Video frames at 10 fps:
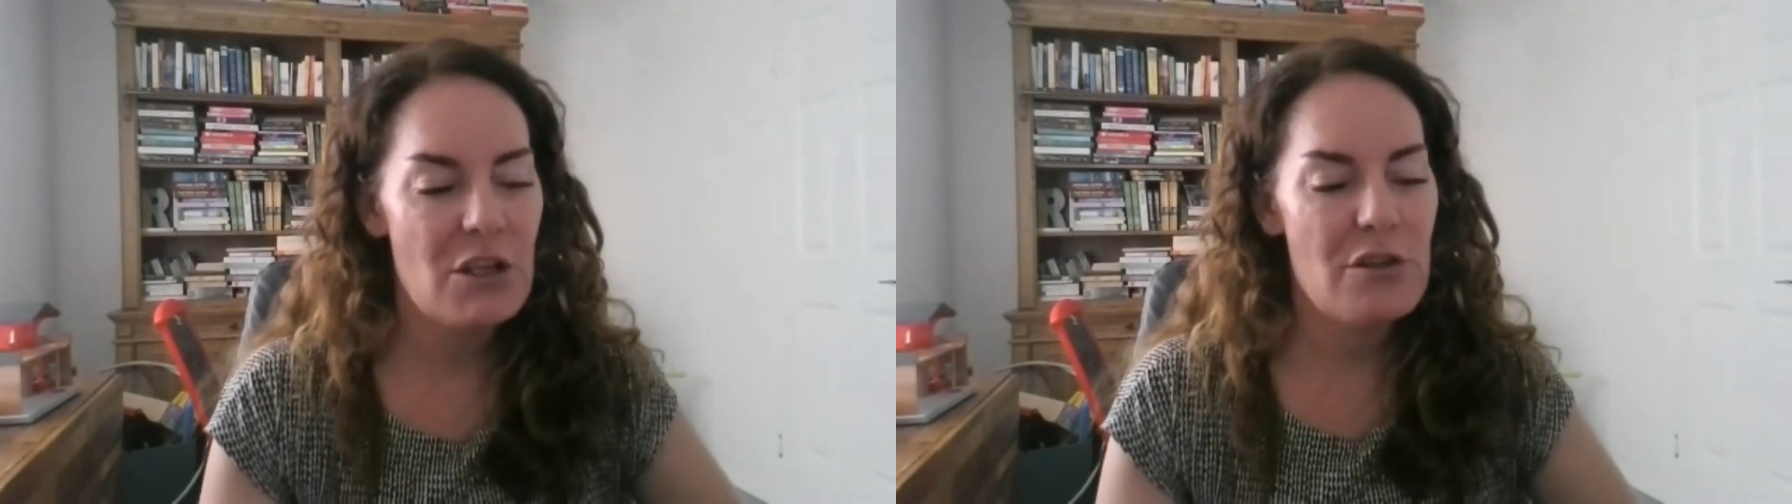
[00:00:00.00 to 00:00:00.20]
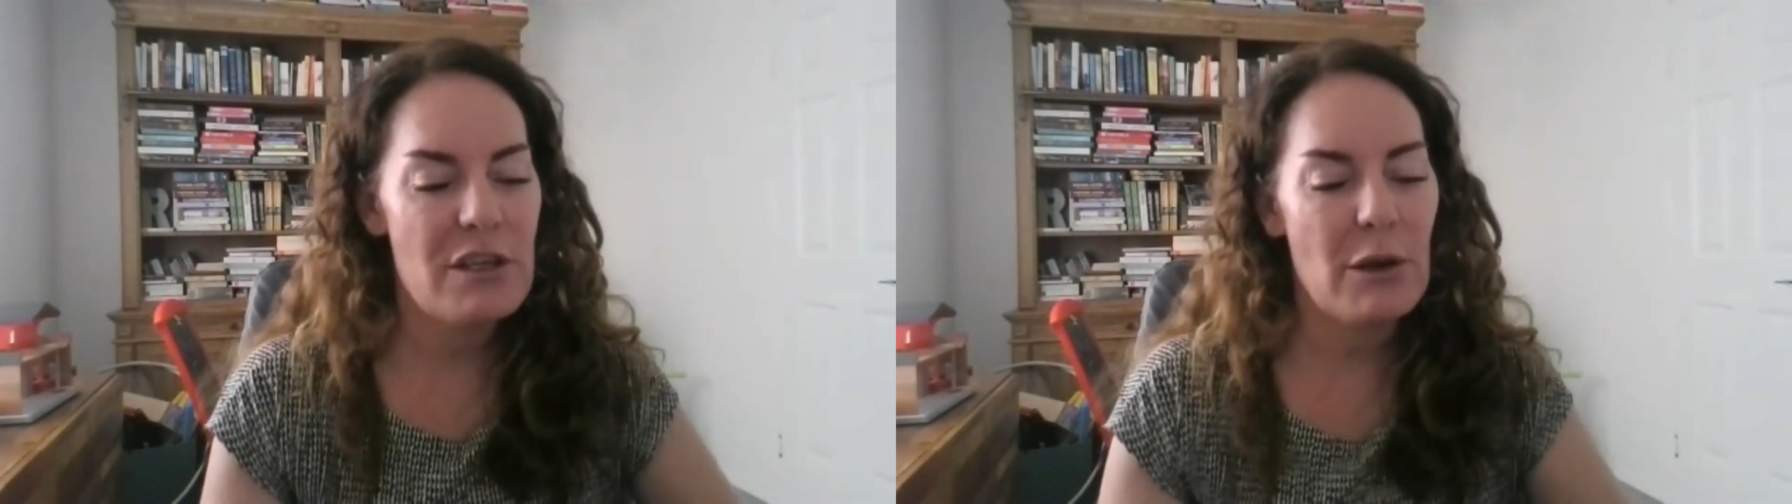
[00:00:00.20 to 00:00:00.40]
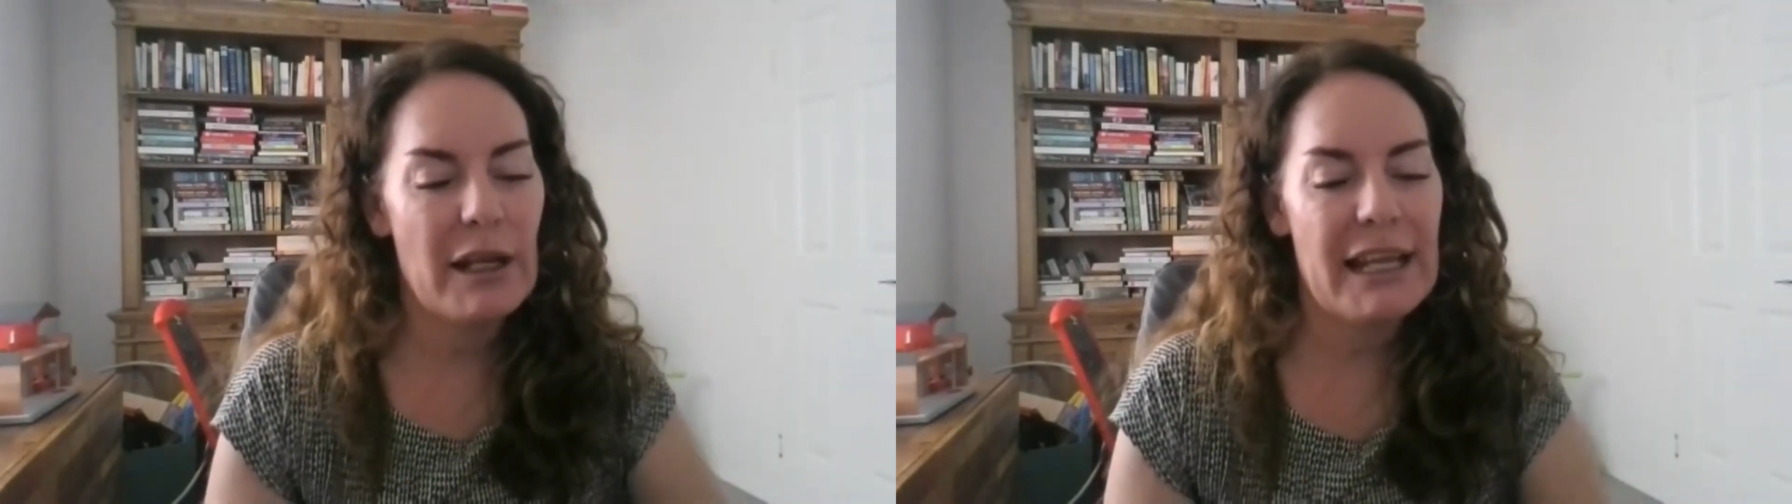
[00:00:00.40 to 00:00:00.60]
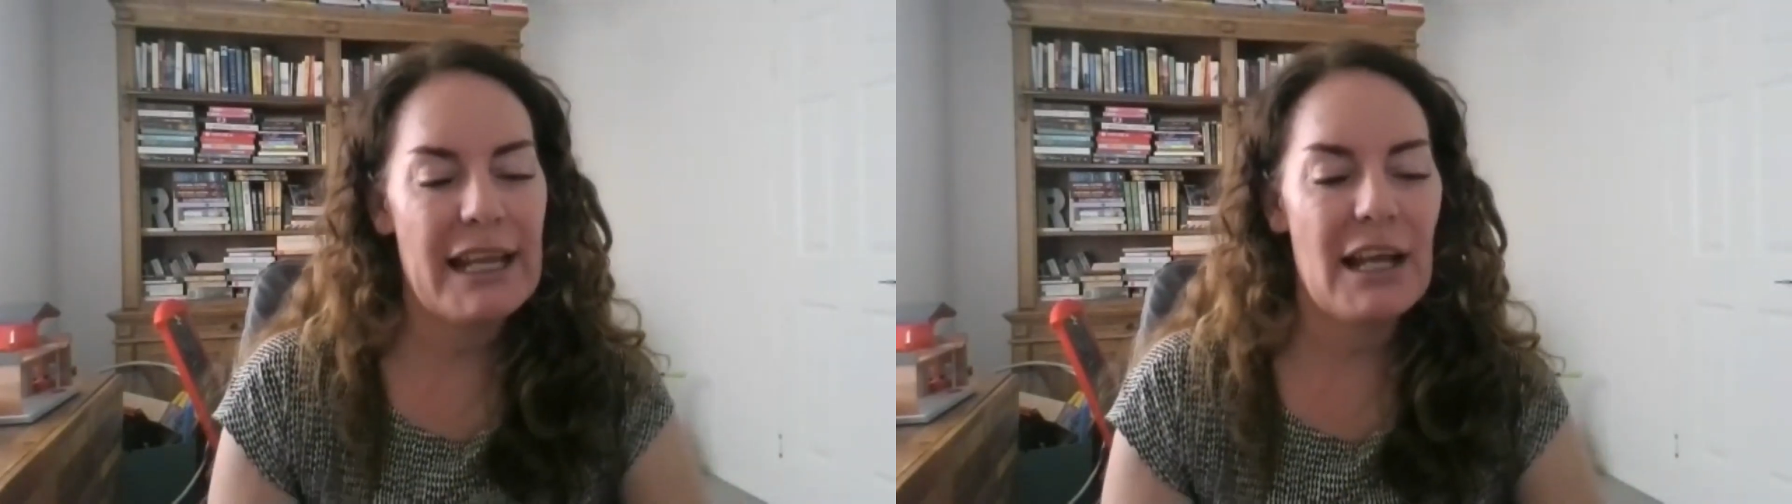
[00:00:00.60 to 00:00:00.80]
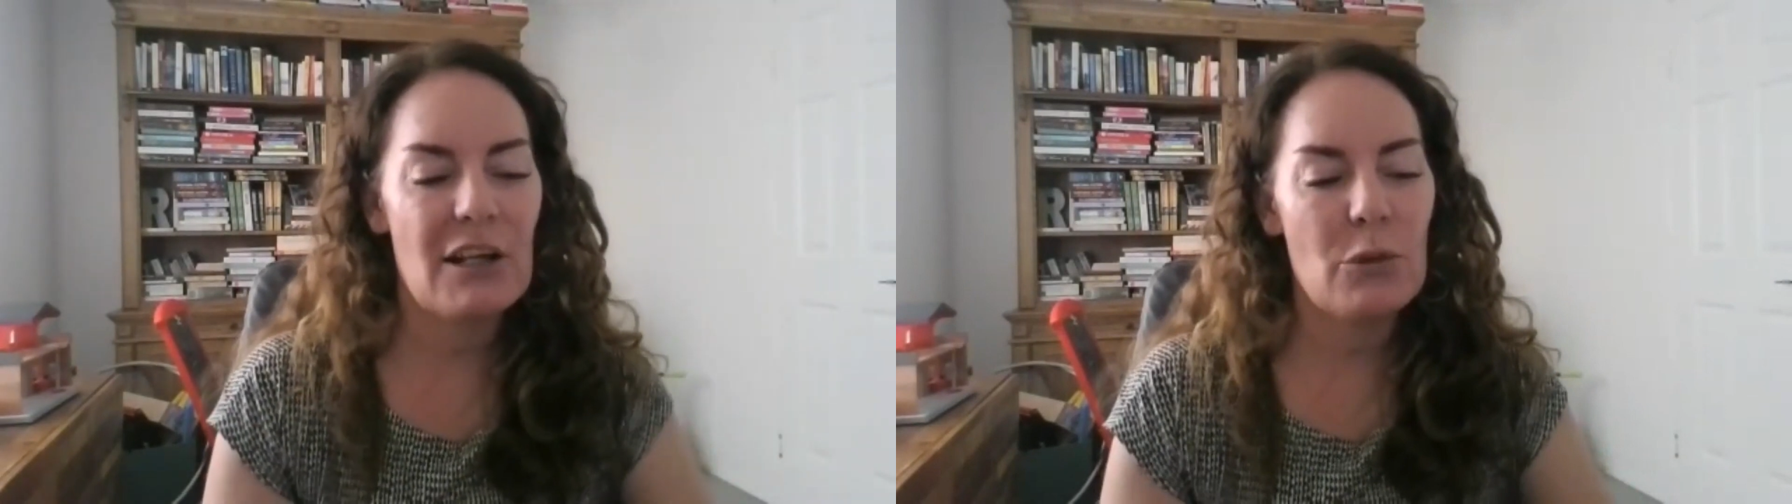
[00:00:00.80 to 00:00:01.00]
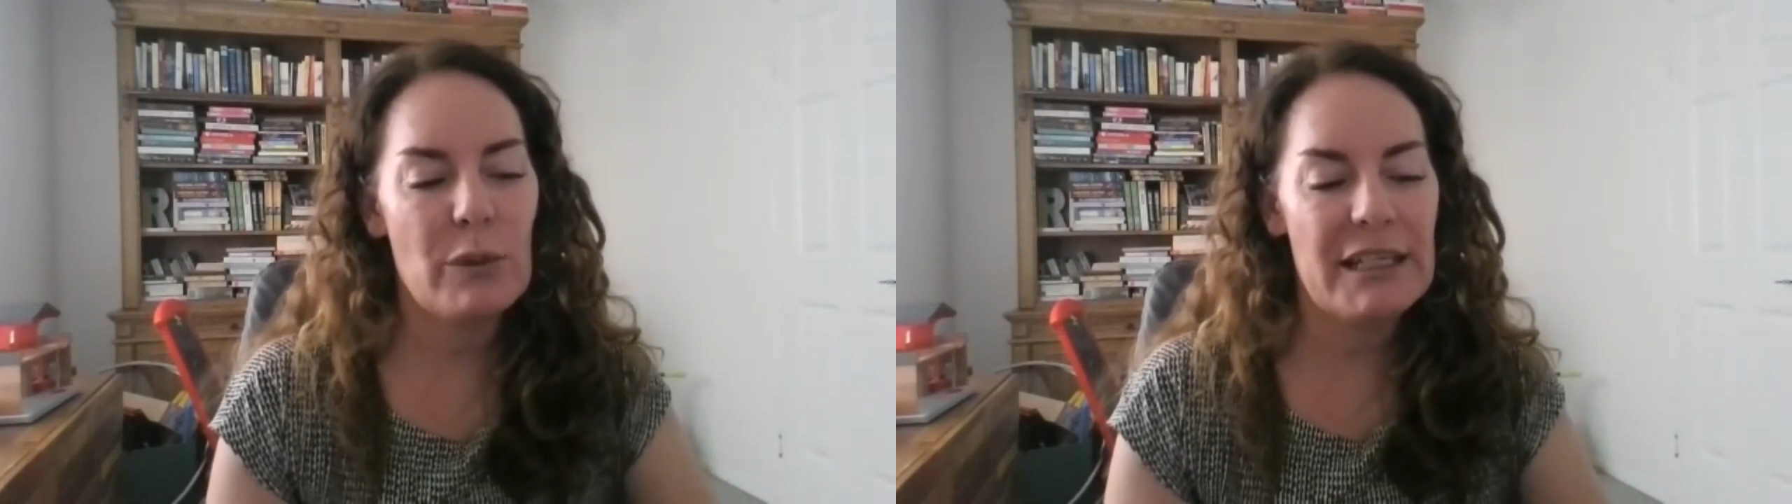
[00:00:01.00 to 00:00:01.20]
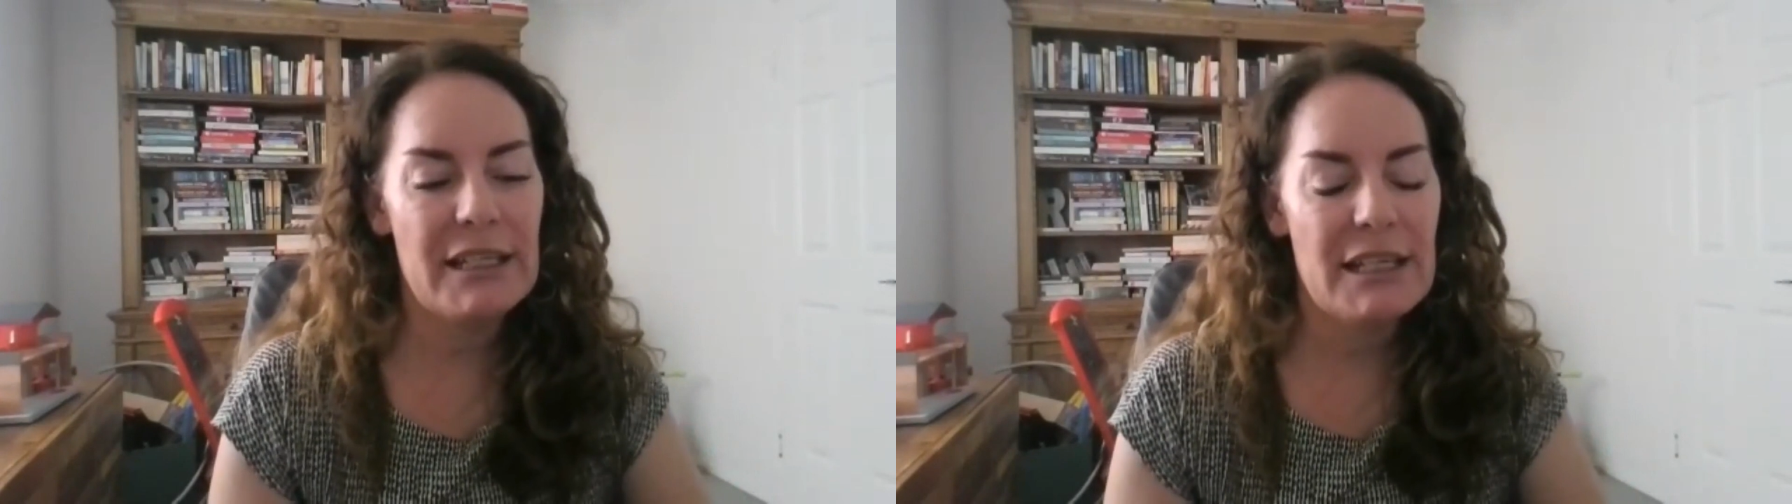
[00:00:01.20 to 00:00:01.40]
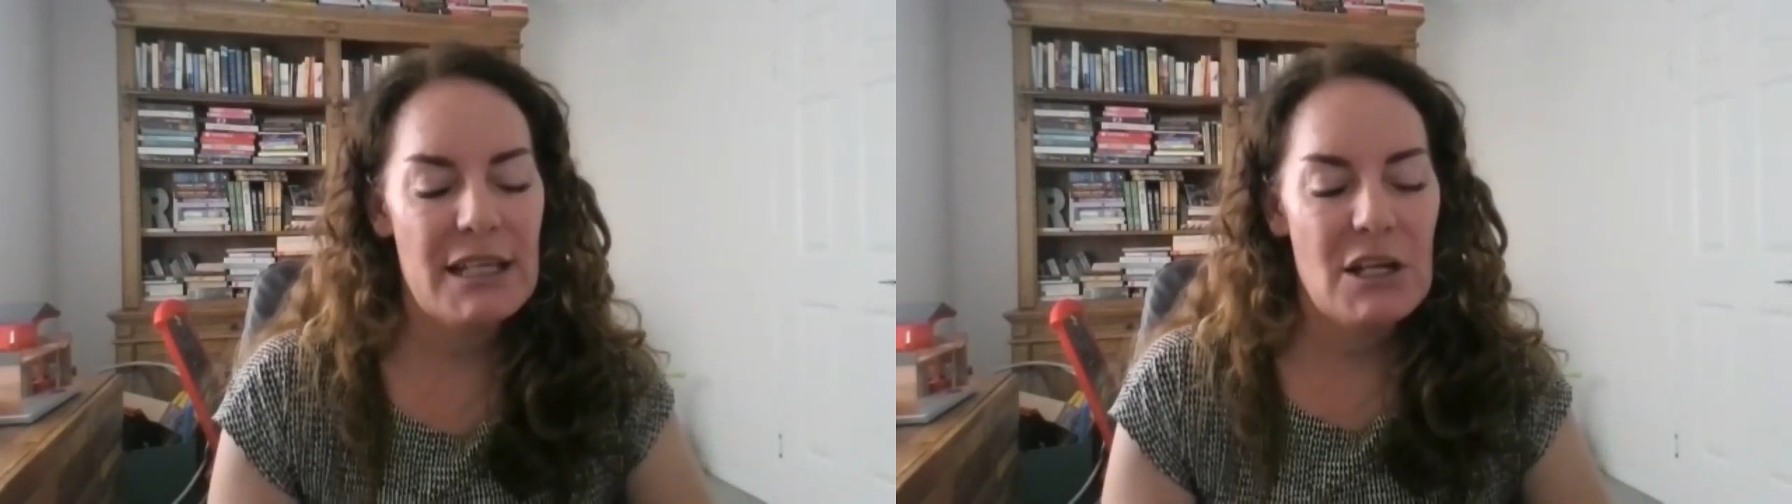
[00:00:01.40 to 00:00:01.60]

you think, okay, how can we,